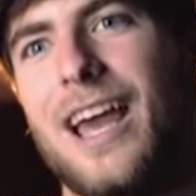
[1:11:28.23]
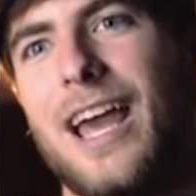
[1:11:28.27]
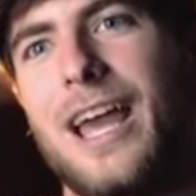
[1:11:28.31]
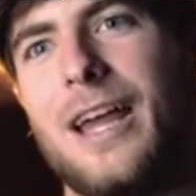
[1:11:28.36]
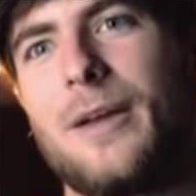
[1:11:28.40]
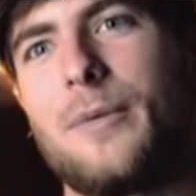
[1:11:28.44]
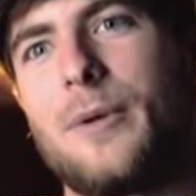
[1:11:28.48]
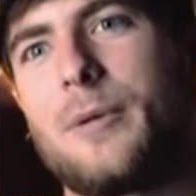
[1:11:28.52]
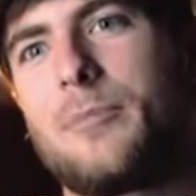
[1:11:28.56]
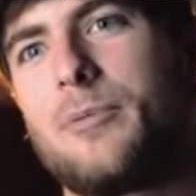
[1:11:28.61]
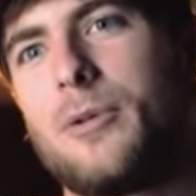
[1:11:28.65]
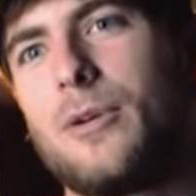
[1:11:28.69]

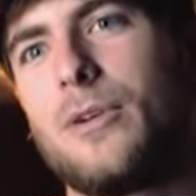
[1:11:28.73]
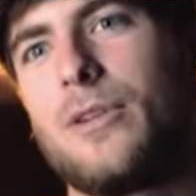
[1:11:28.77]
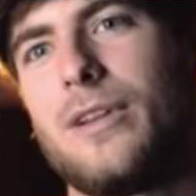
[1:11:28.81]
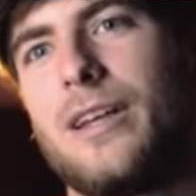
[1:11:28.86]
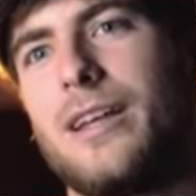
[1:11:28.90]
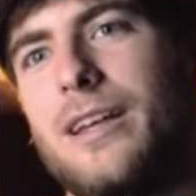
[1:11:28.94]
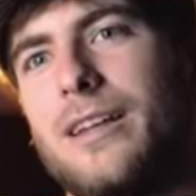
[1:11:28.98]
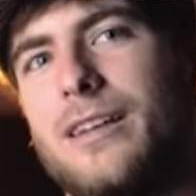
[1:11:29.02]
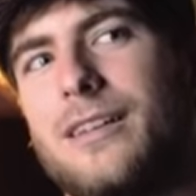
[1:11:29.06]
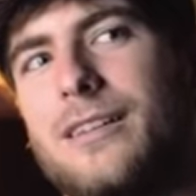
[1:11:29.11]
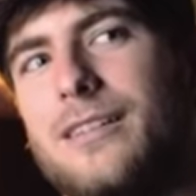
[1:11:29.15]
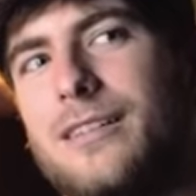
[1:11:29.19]
And we pull
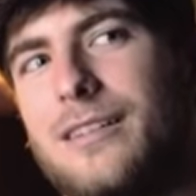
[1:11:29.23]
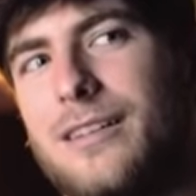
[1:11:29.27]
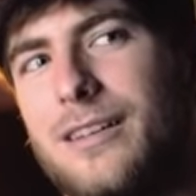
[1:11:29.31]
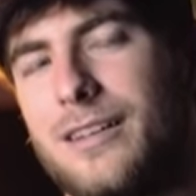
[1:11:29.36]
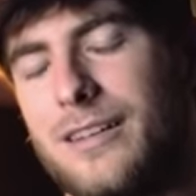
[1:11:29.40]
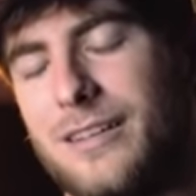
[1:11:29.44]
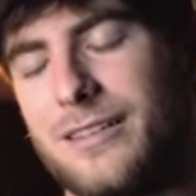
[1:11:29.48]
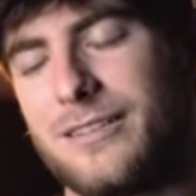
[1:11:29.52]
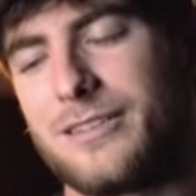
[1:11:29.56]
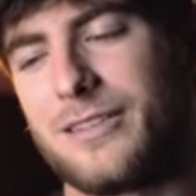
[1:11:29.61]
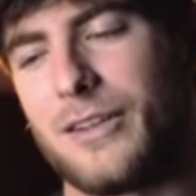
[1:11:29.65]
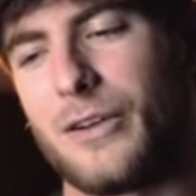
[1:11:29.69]
in,
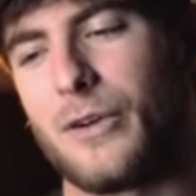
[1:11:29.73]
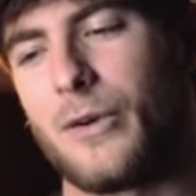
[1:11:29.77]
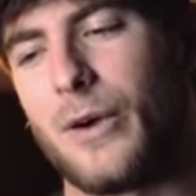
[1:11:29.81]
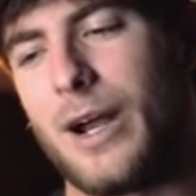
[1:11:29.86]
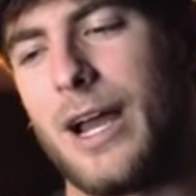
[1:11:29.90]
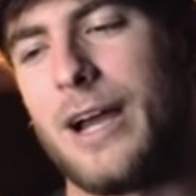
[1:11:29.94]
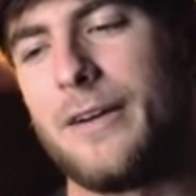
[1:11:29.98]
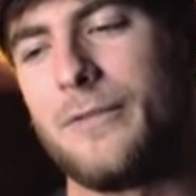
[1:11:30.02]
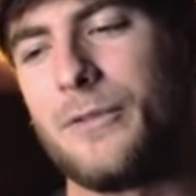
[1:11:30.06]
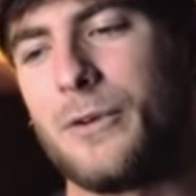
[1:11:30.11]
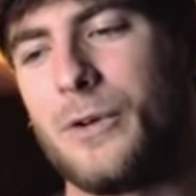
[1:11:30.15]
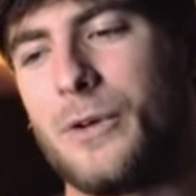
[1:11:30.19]
it's a
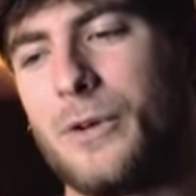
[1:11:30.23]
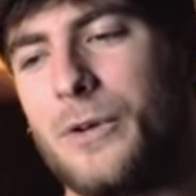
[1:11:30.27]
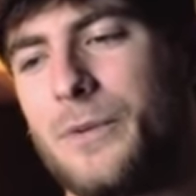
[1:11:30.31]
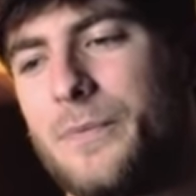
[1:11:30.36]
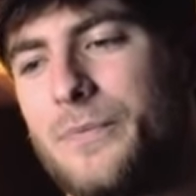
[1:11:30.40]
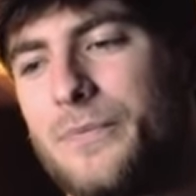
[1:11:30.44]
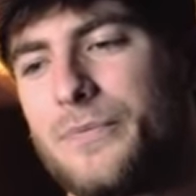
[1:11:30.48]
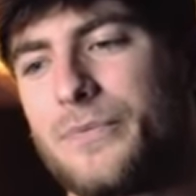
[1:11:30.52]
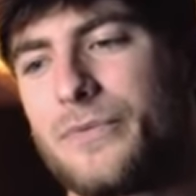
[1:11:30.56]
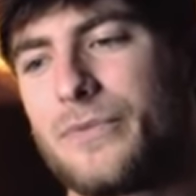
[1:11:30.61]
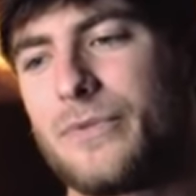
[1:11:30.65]
gravel,